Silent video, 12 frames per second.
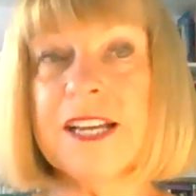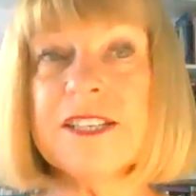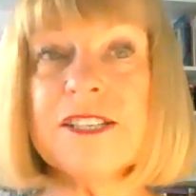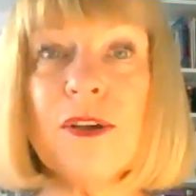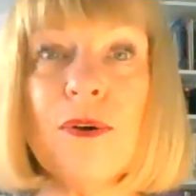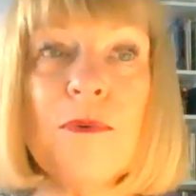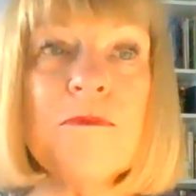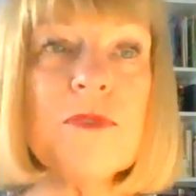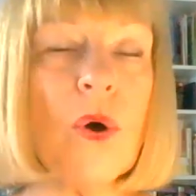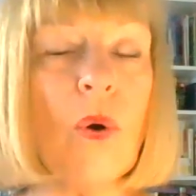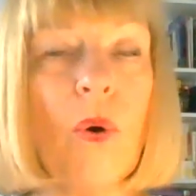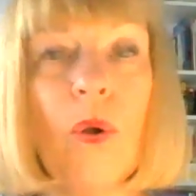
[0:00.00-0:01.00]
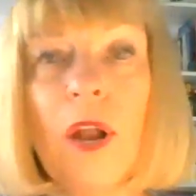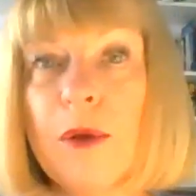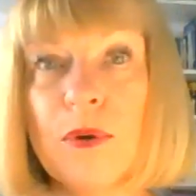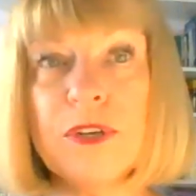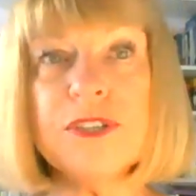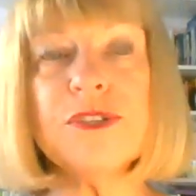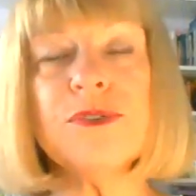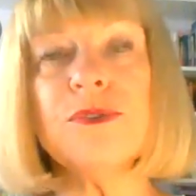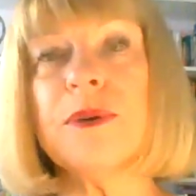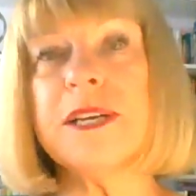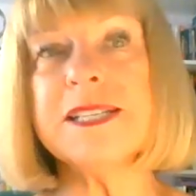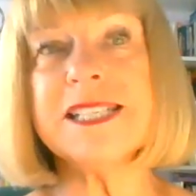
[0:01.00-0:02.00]
So all I wanna
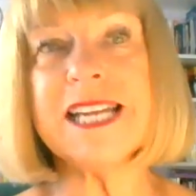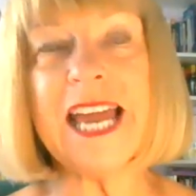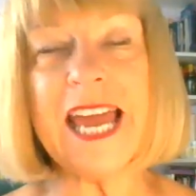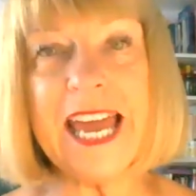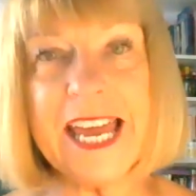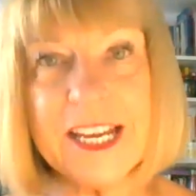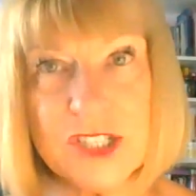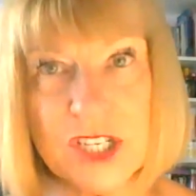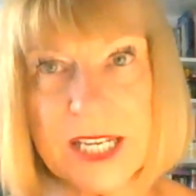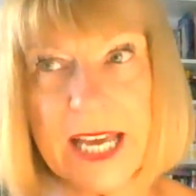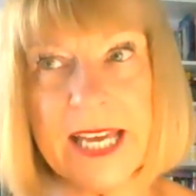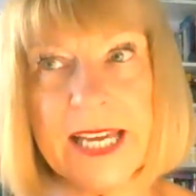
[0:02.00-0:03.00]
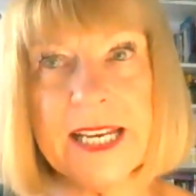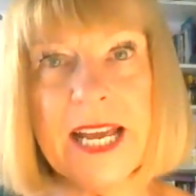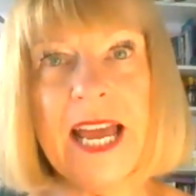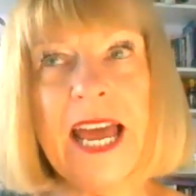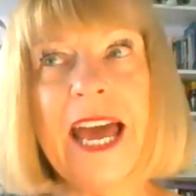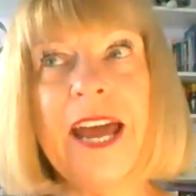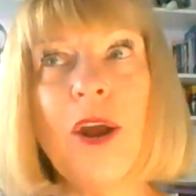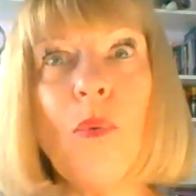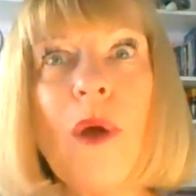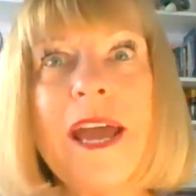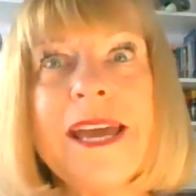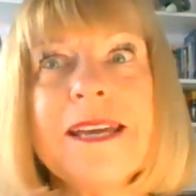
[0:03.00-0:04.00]
do is to educate and
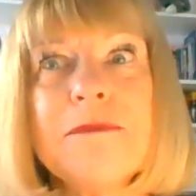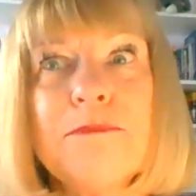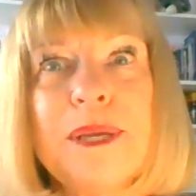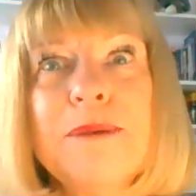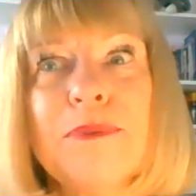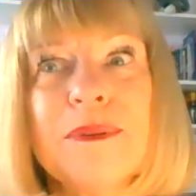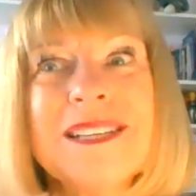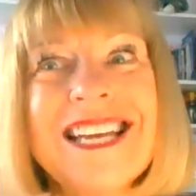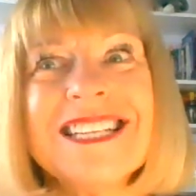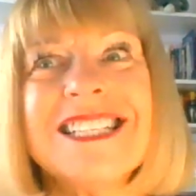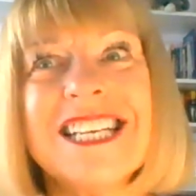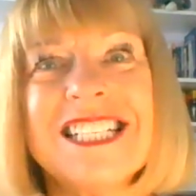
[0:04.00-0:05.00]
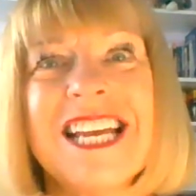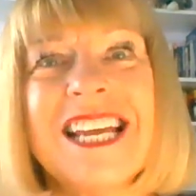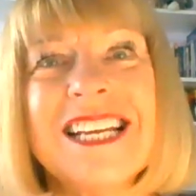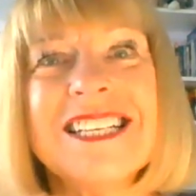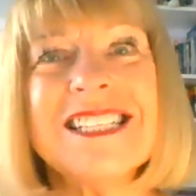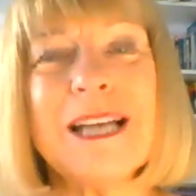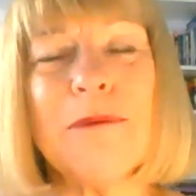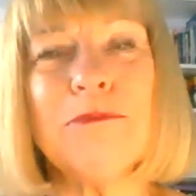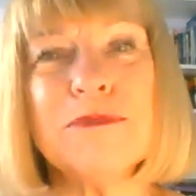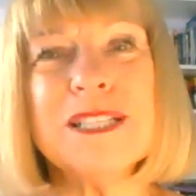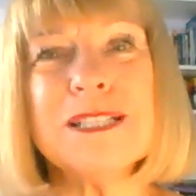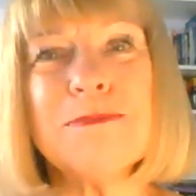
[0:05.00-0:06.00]
awaken people. Yes, they're taking
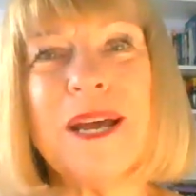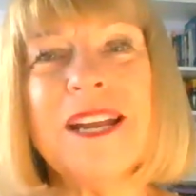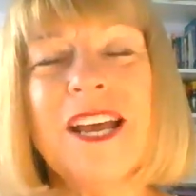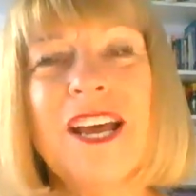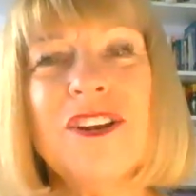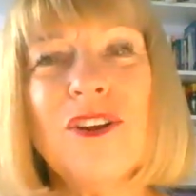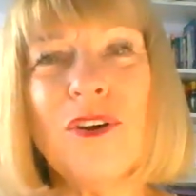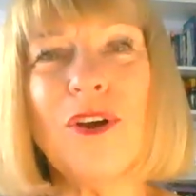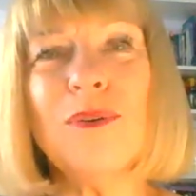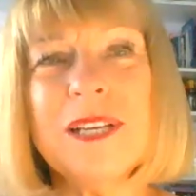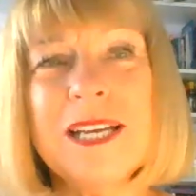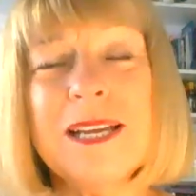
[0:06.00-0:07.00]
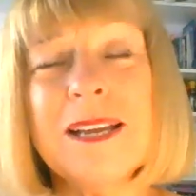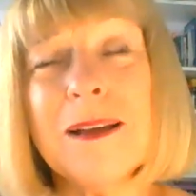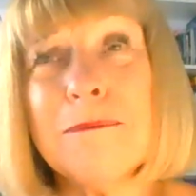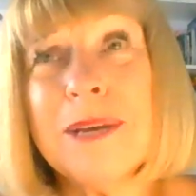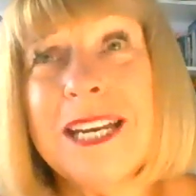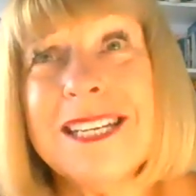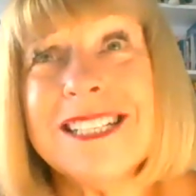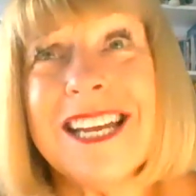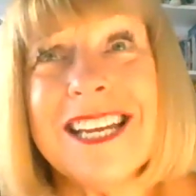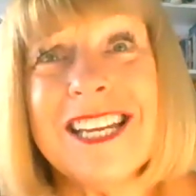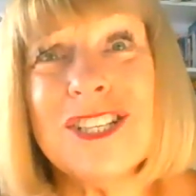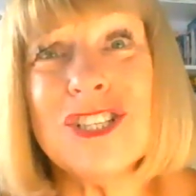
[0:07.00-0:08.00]
supplements, but not only are many
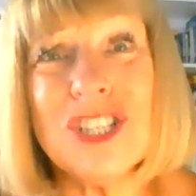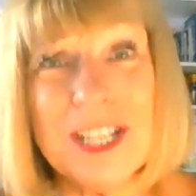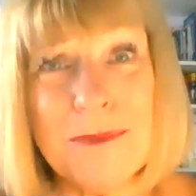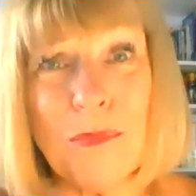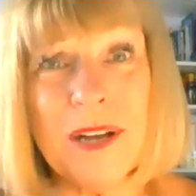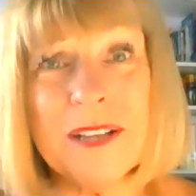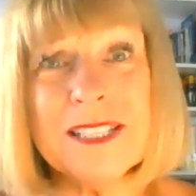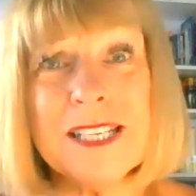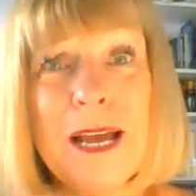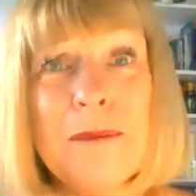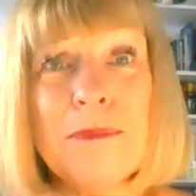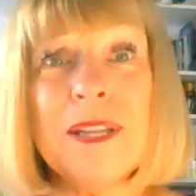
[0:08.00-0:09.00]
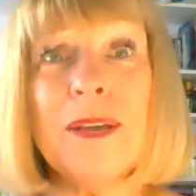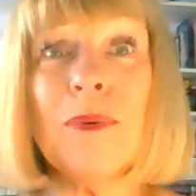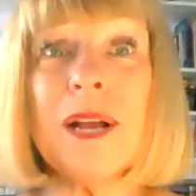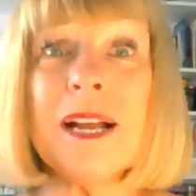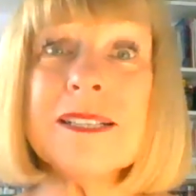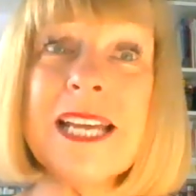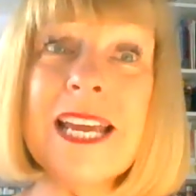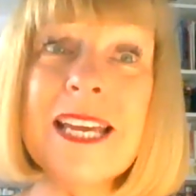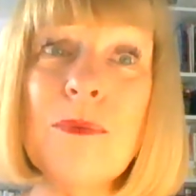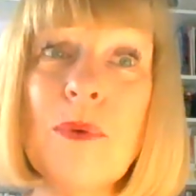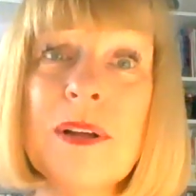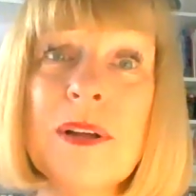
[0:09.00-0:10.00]
taking cheap ones, but they're
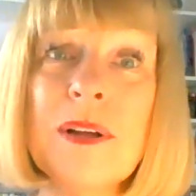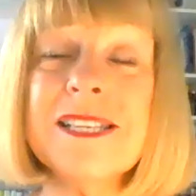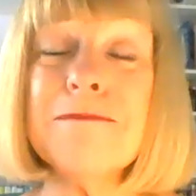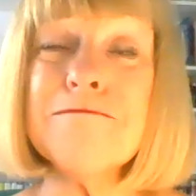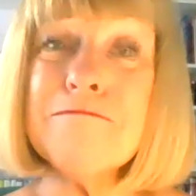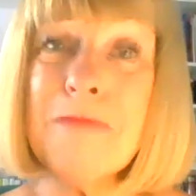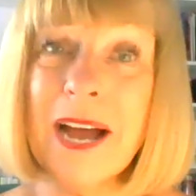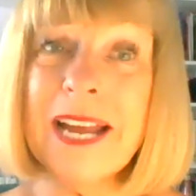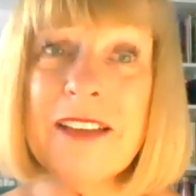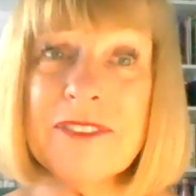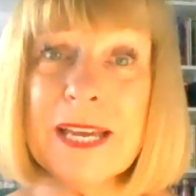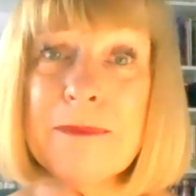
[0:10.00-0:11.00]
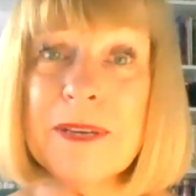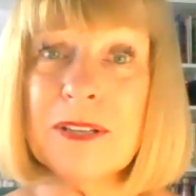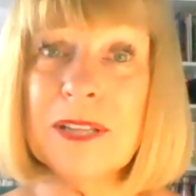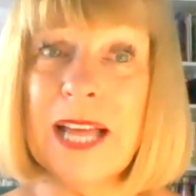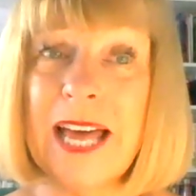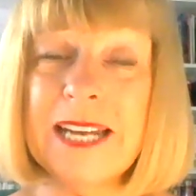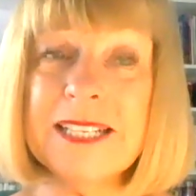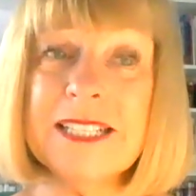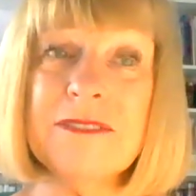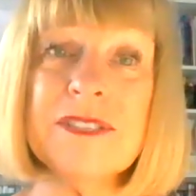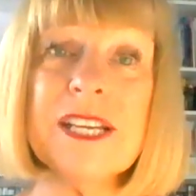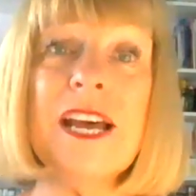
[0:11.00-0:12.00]
taking ones that might have chemical
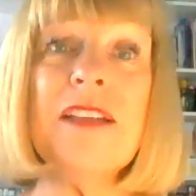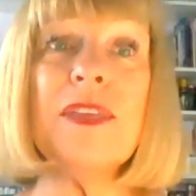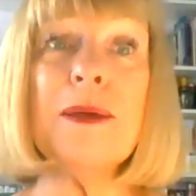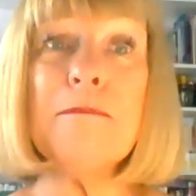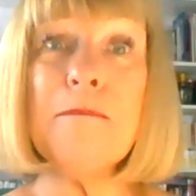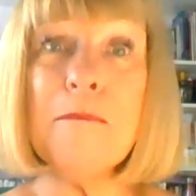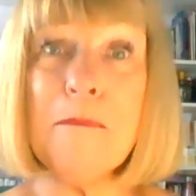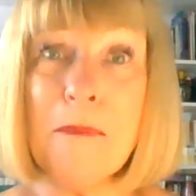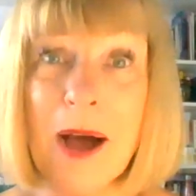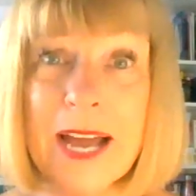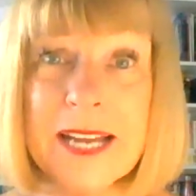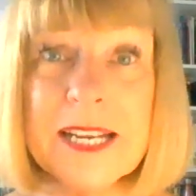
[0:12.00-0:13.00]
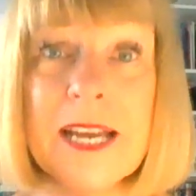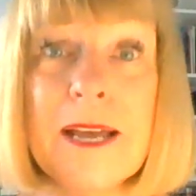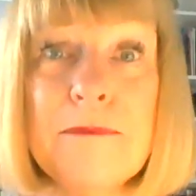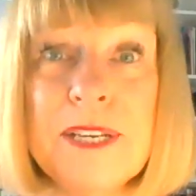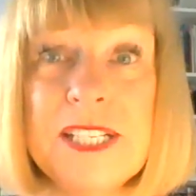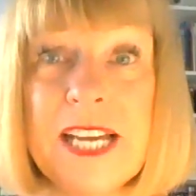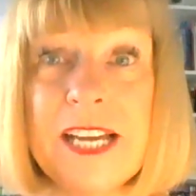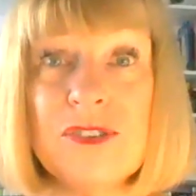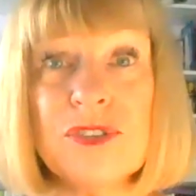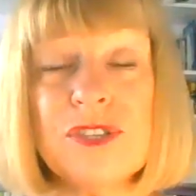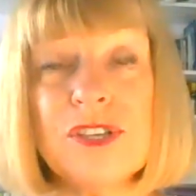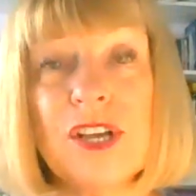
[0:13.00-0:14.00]
additives that might be
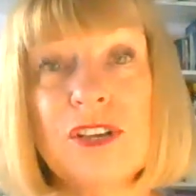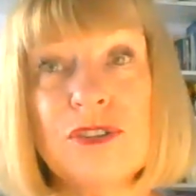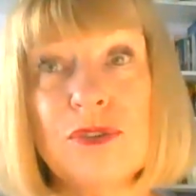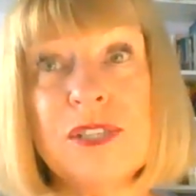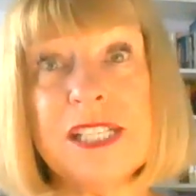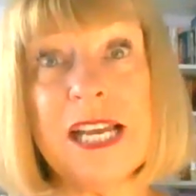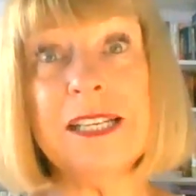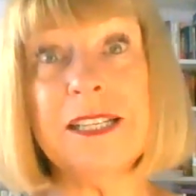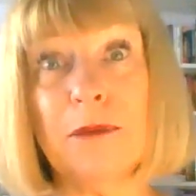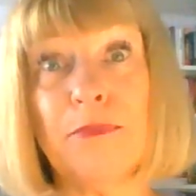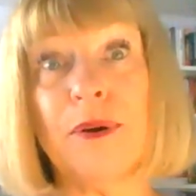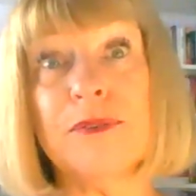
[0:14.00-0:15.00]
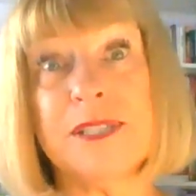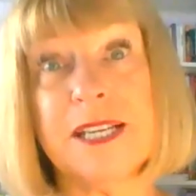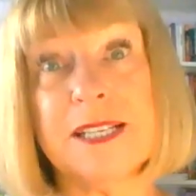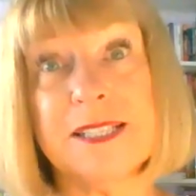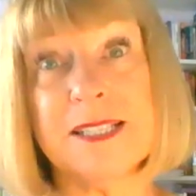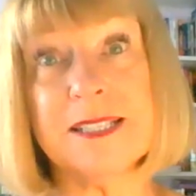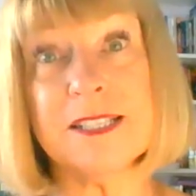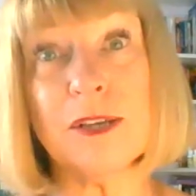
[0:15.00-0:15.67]
dangerous to cellular processes.